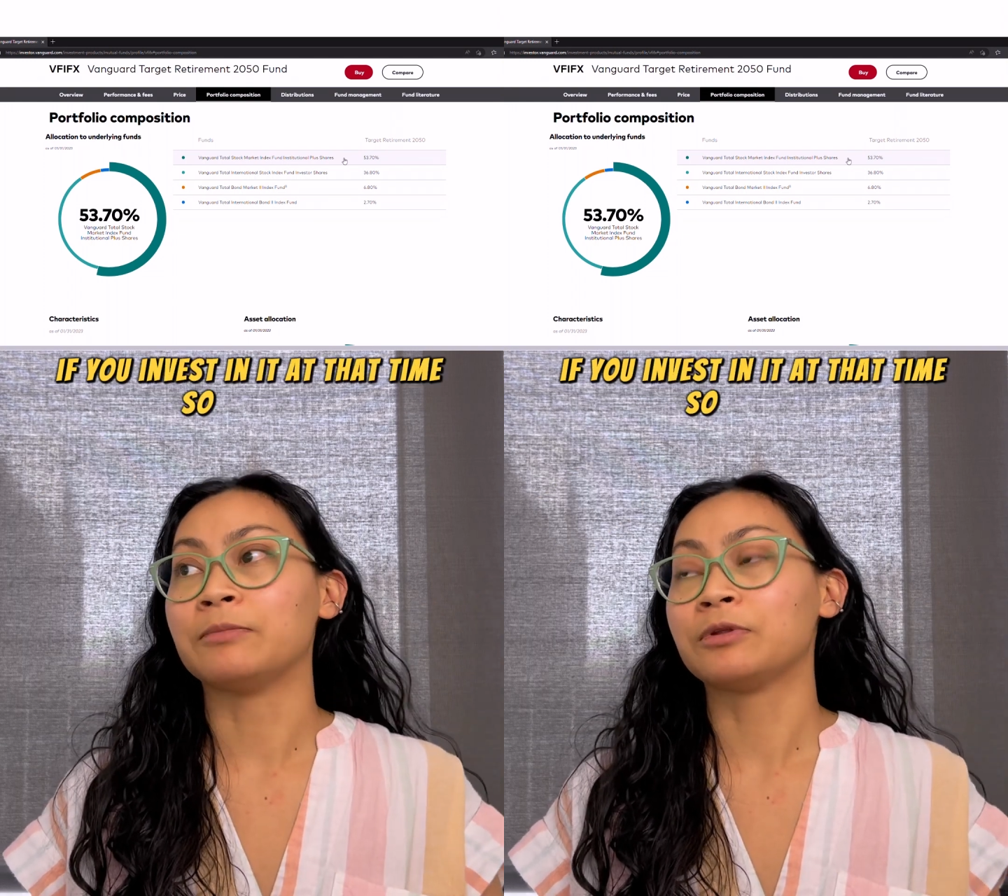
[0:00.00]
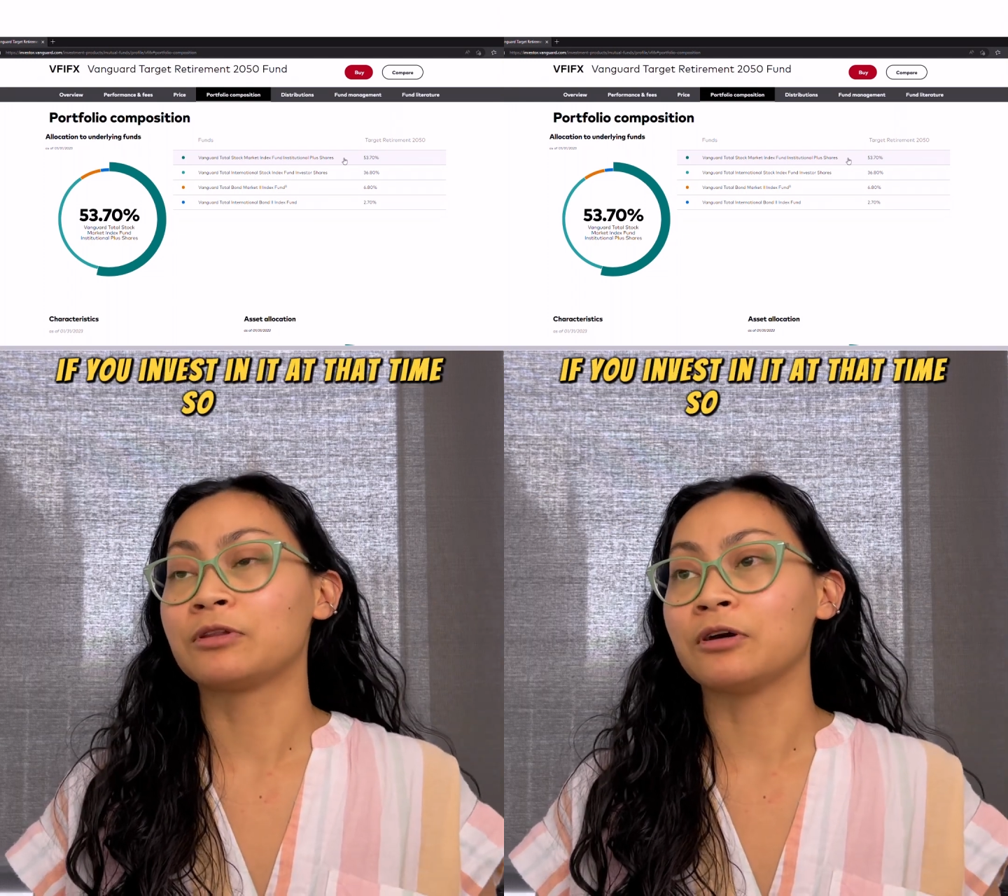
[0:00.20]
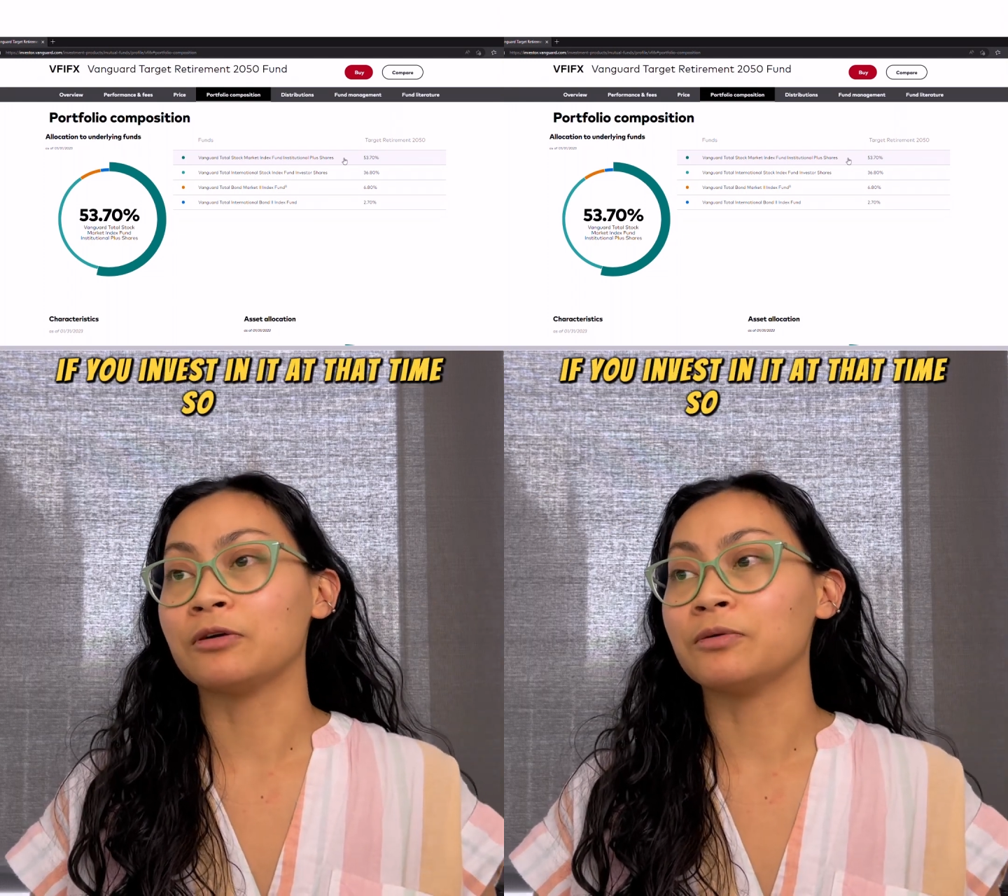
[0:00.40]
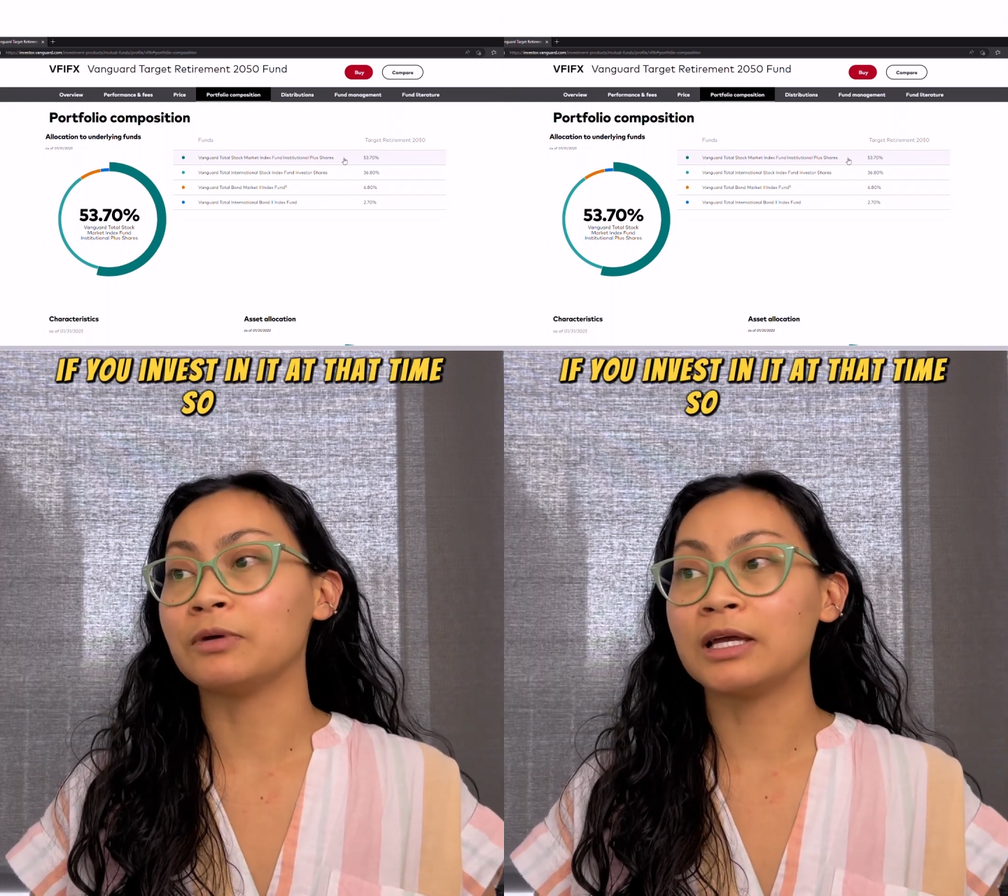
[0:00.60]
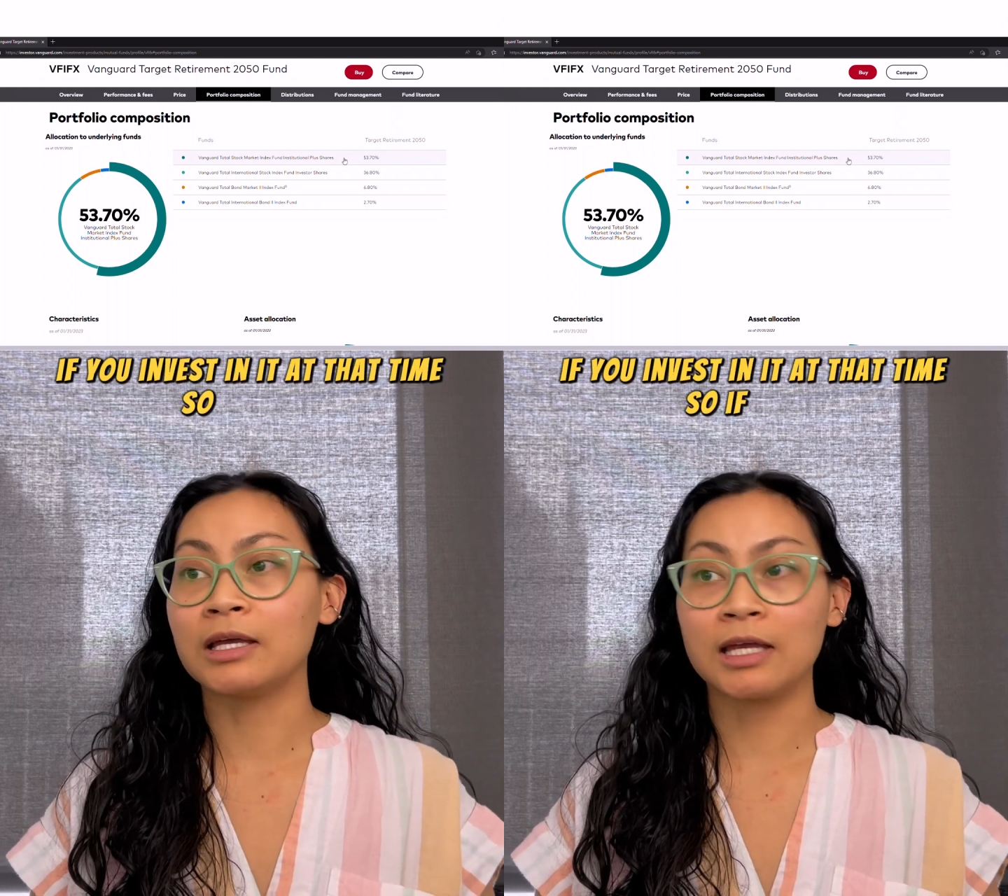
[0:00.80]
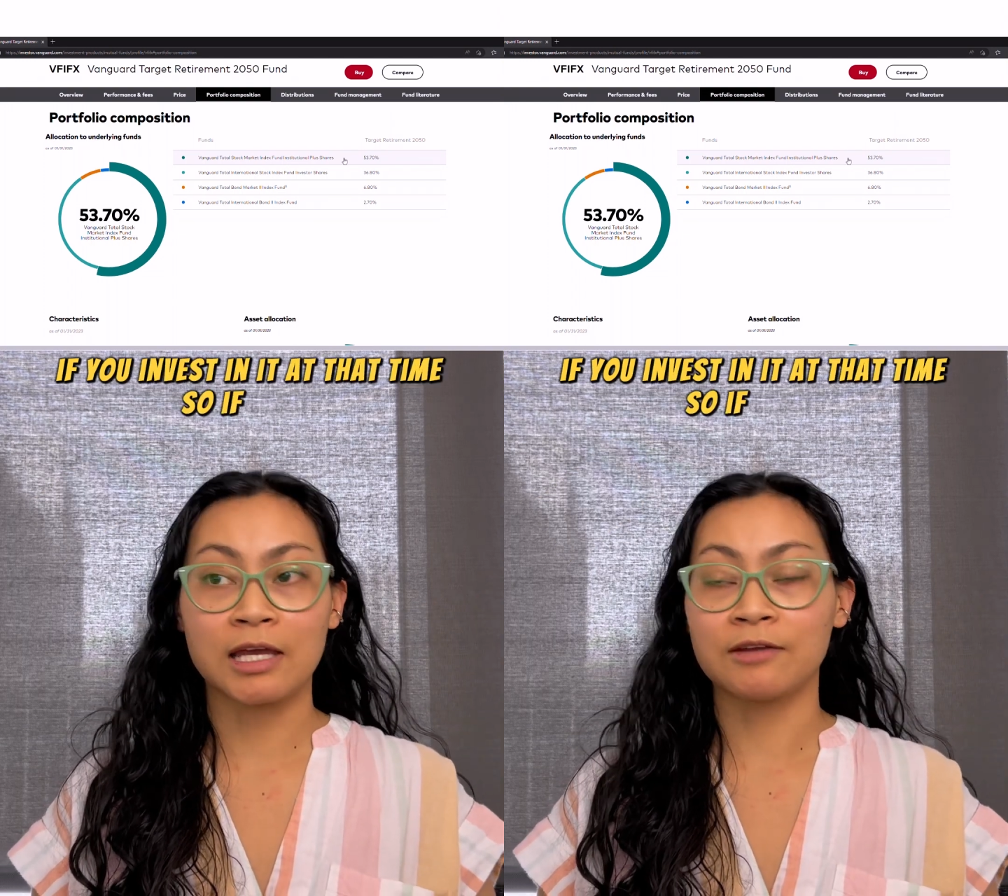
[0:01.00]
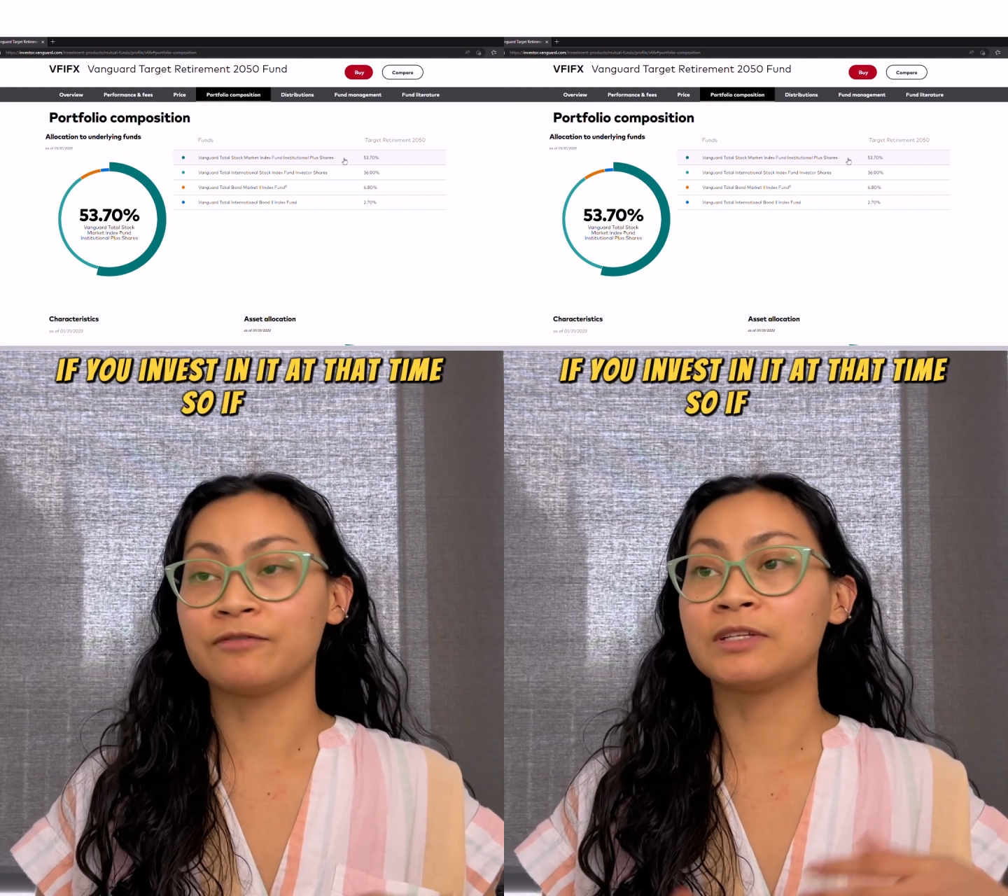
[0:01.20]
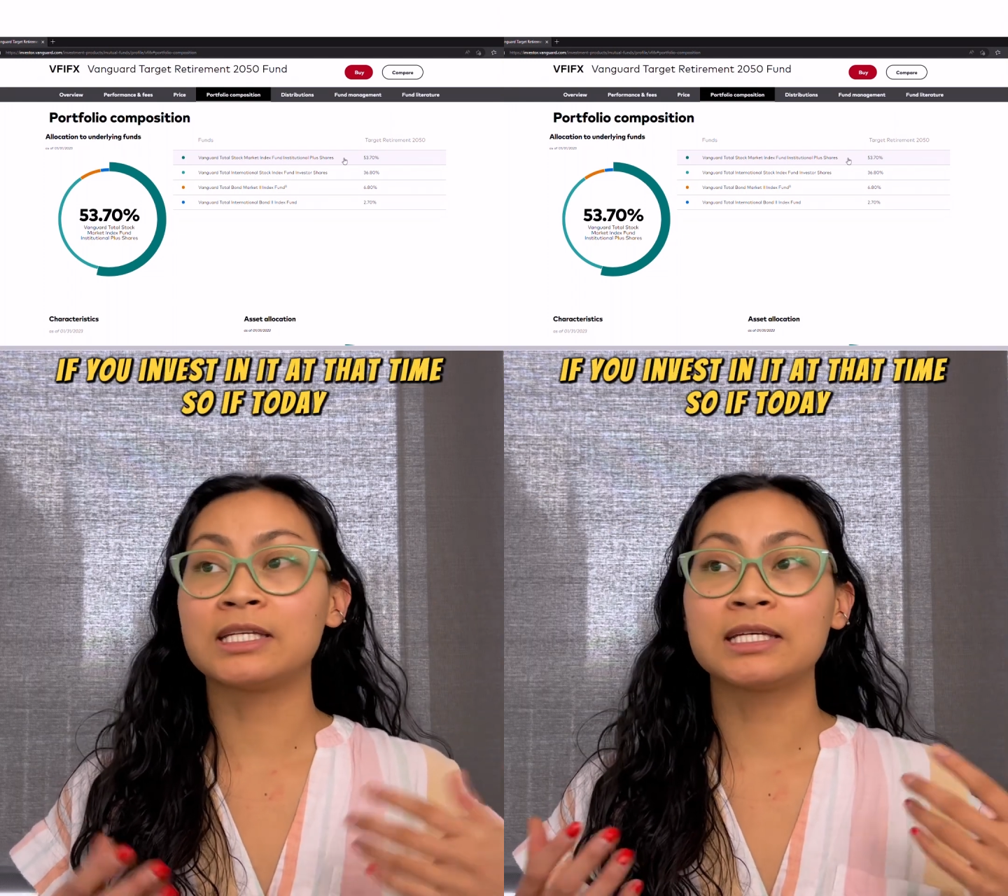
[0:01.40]
So
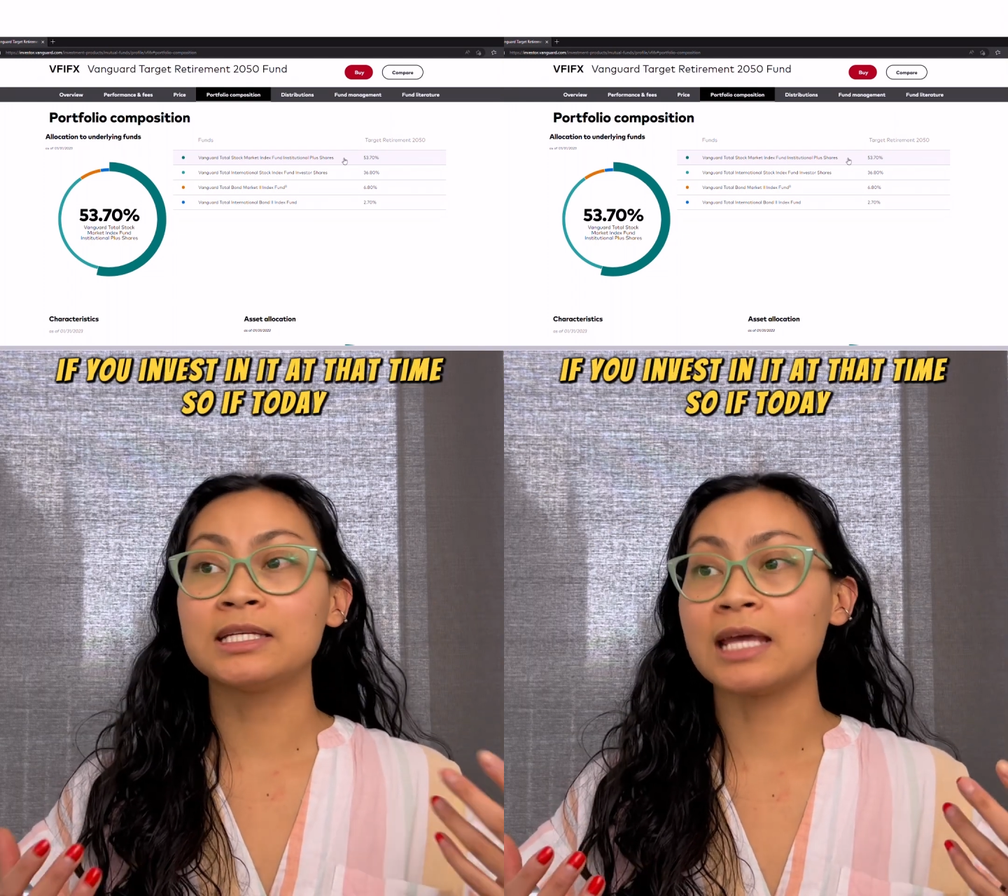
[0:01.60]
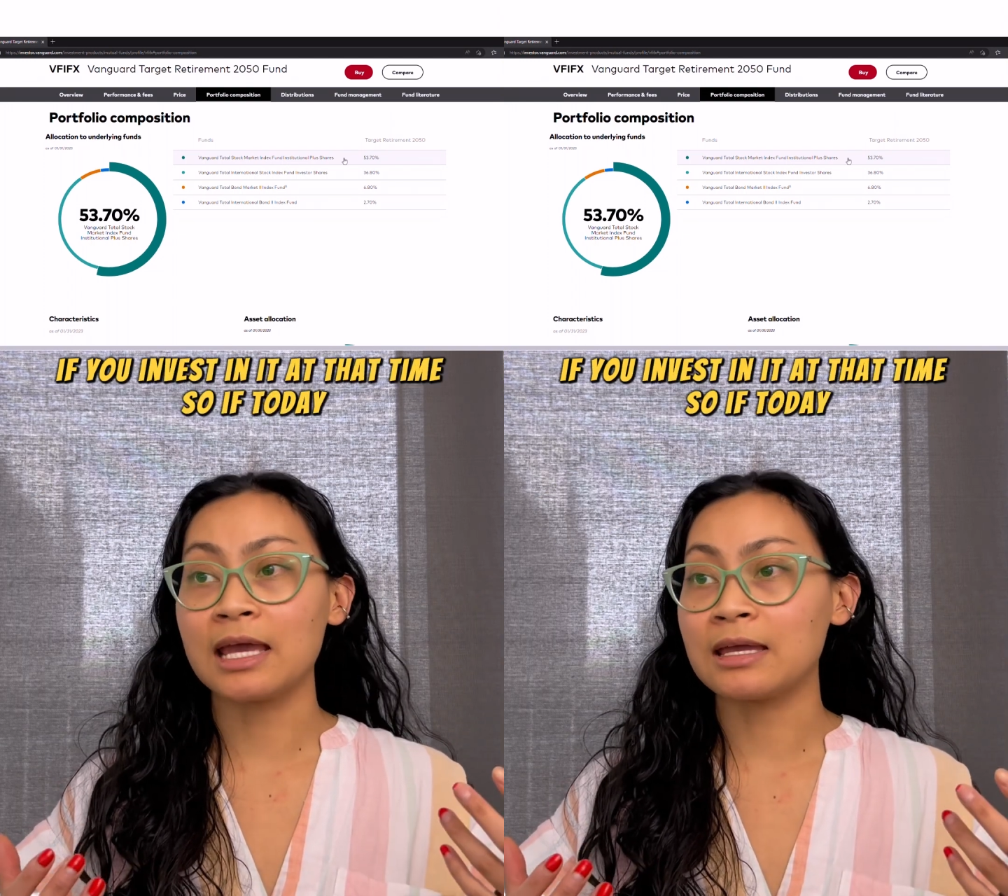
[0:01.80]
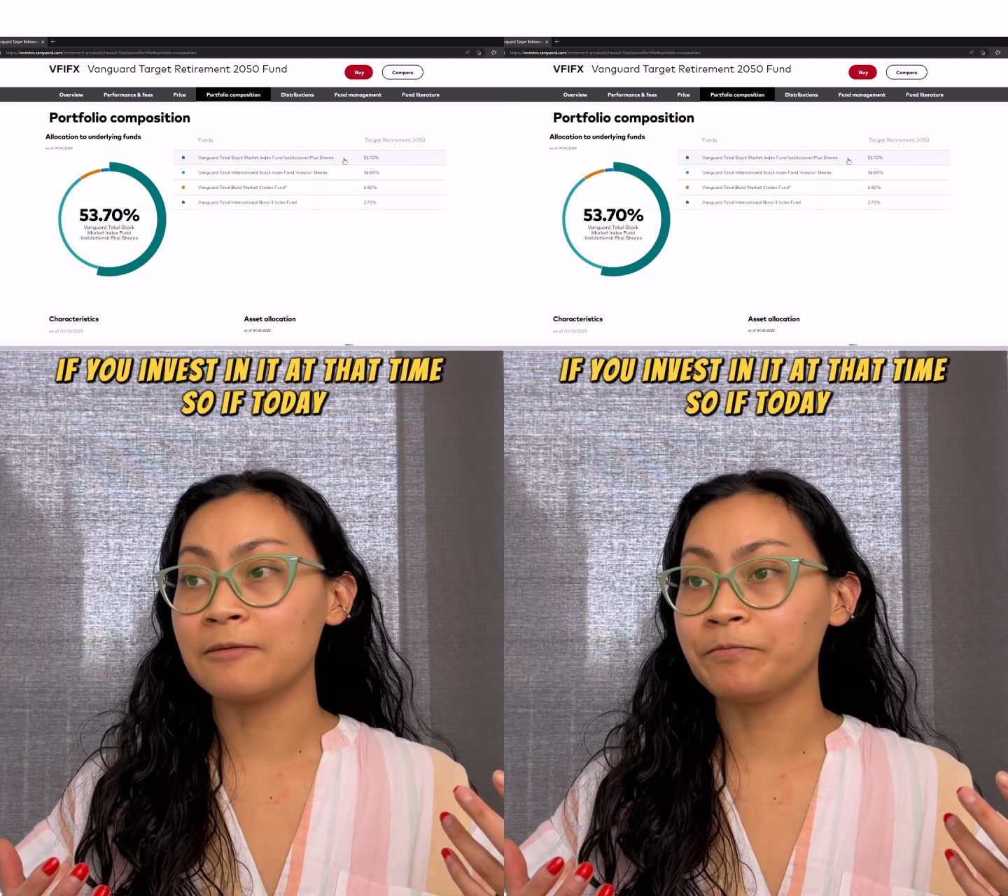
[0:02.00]
if today